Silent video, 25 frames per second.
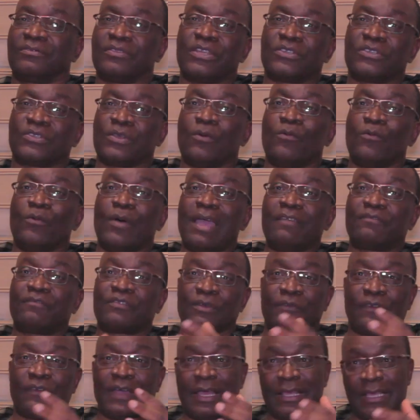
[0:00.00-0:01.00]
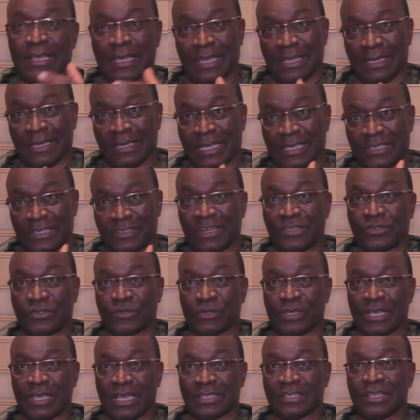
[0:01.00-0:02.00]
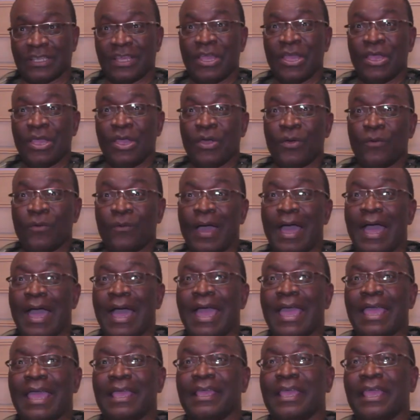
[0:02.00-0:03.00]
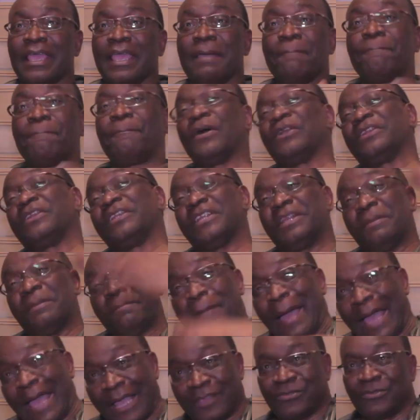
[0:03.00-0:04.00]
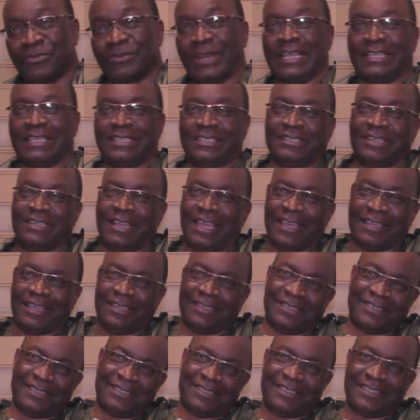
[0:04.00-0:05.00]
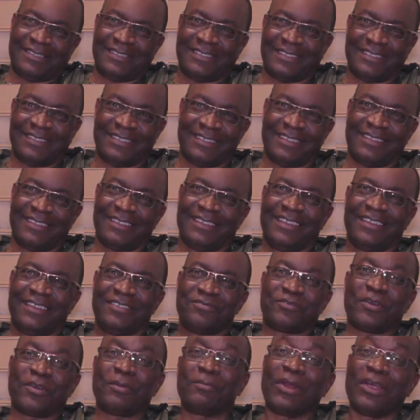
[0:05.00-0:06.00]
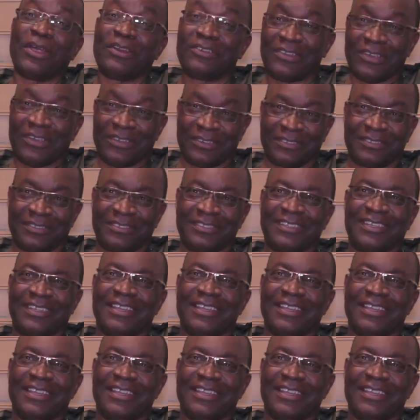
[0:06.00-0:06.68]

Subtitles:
some wives of our Nigerian soldiers were importing it back to Nigeria from London.